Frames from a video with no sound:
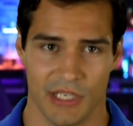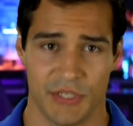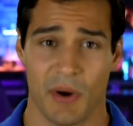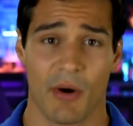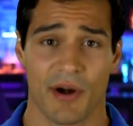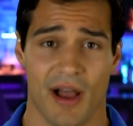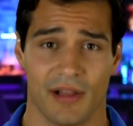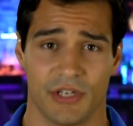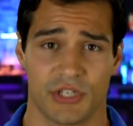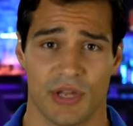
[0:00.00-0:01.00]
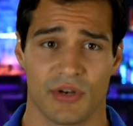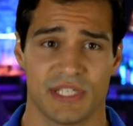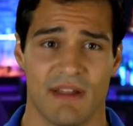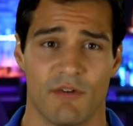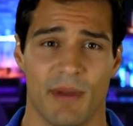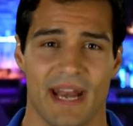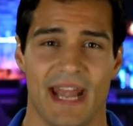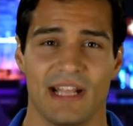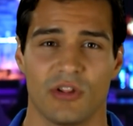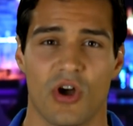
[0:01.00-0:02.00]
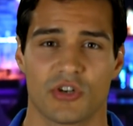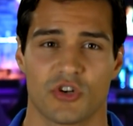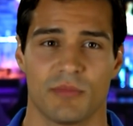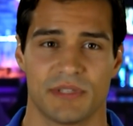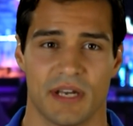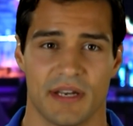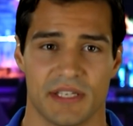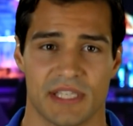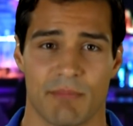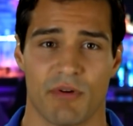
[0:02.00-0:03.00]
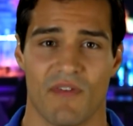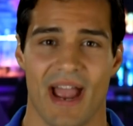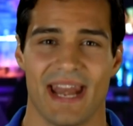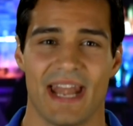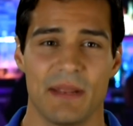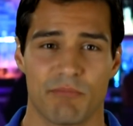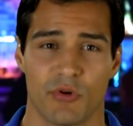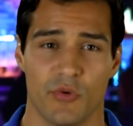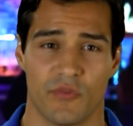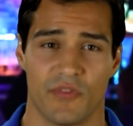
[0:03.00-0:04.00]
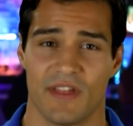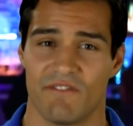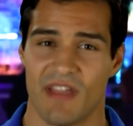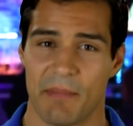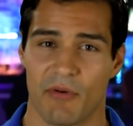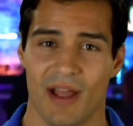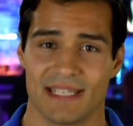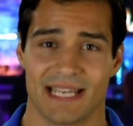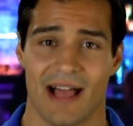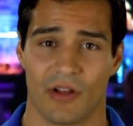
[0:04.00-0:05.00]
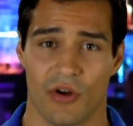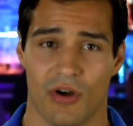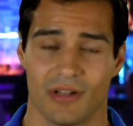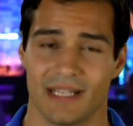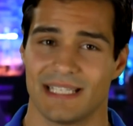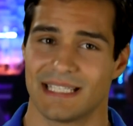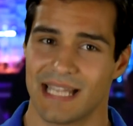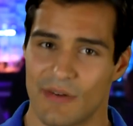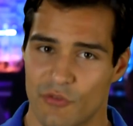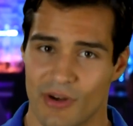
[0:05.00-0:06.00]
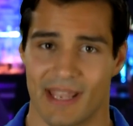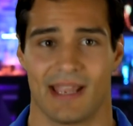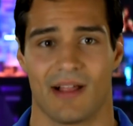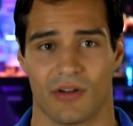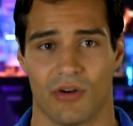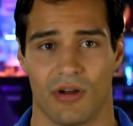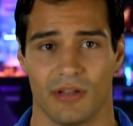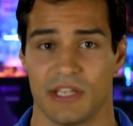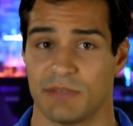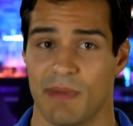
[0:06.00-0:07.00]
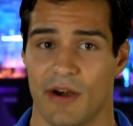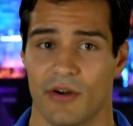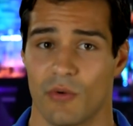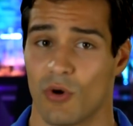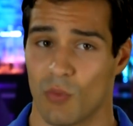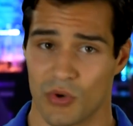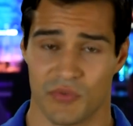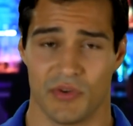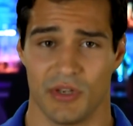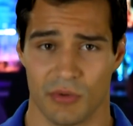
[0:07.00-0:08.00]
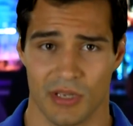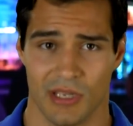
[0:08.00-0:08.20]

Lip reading: To our knowledge, there has never been any long-term studies that provide any proof that vaporizing alcohol instead of drinking alcohol is better or worse for you.